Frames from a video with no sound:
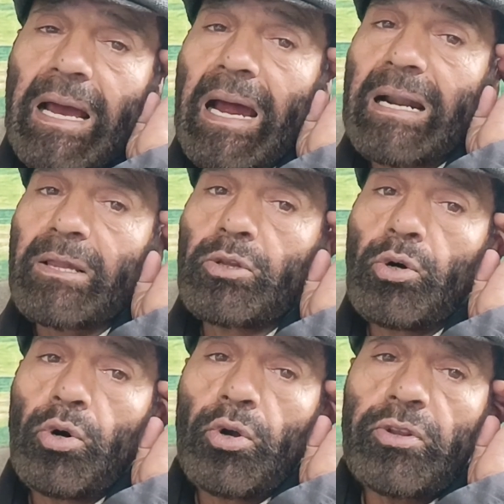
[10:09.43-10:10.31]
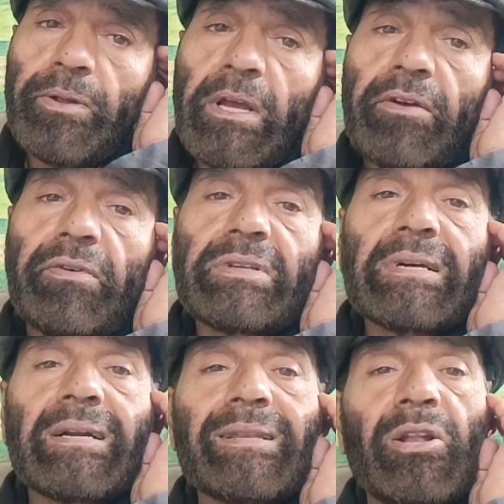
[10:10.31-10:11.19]
and those which
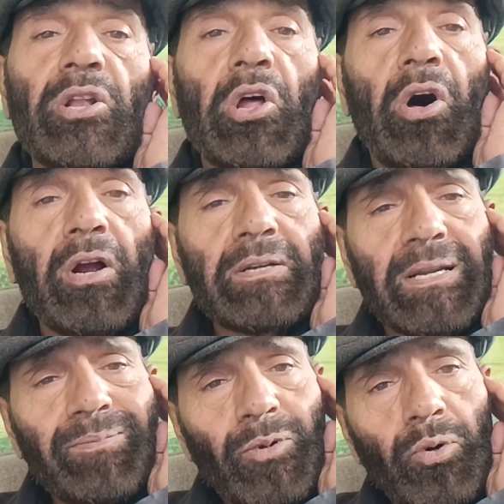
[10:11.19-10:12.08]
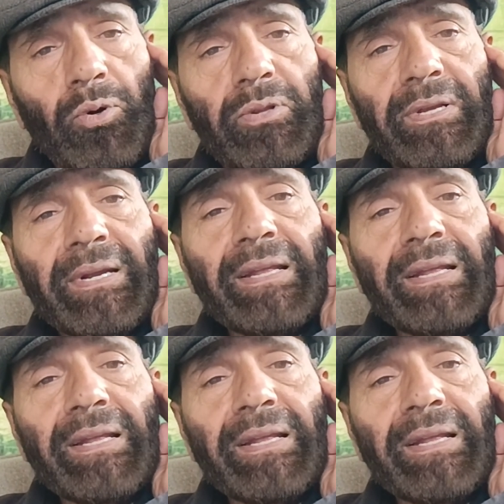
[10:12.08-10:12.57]
are the long term goals